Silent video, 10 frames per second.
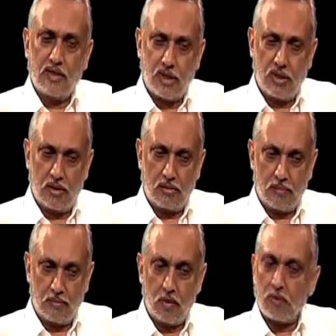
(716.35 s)
I'll share
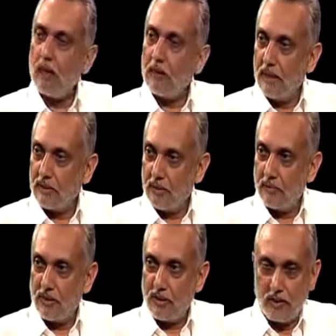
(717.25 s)
about my
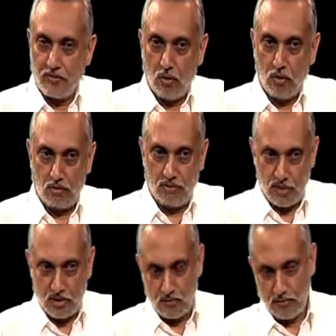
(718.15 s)
method which I followed,
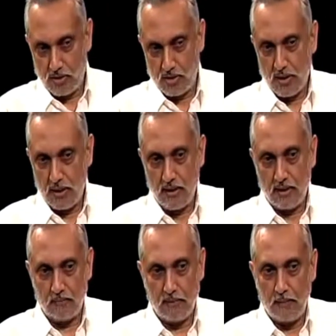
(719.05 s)
which I
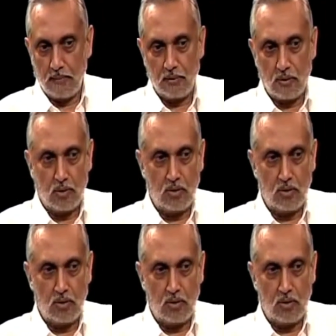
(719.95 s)
am helping